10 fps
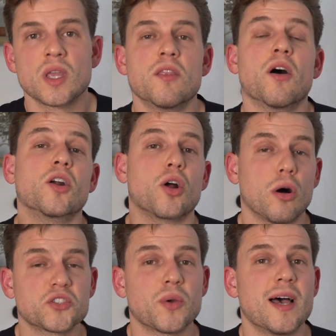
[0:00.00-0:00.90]
The heart
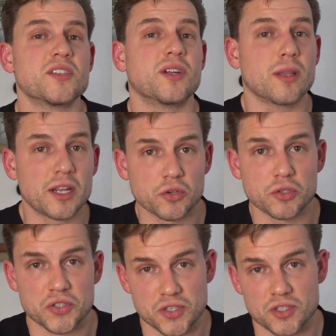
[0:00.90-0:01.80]
also has an
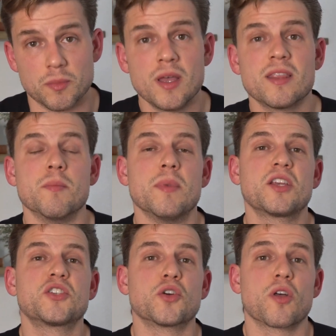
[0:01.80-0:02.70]
electrical system that
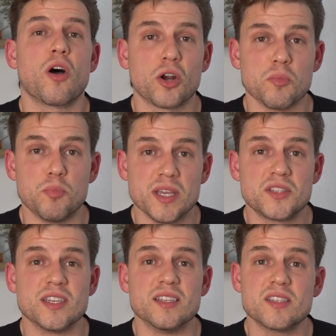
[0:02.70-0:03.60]
makes sure the heart
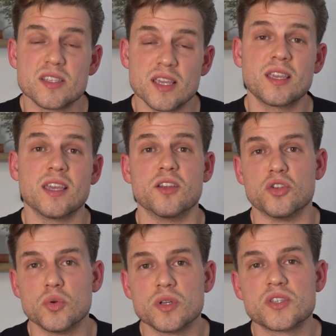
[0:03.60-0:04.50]
beats in sync, in
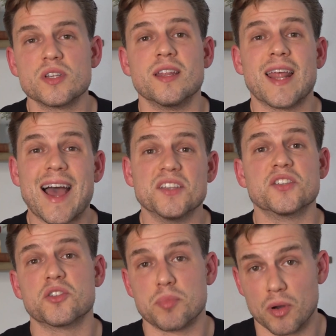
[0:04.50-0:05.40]
unison, and as
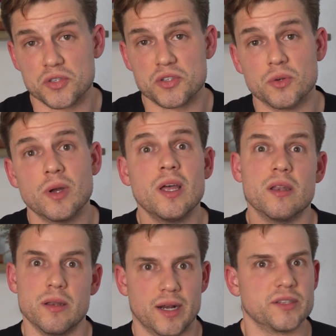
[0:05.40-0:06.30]
it's supposed to,
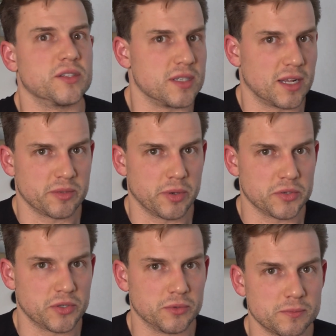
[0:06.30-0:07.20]
not as it's not
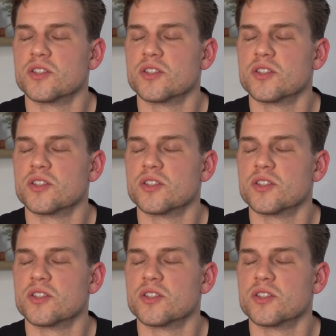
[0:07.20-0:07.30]
supposed to.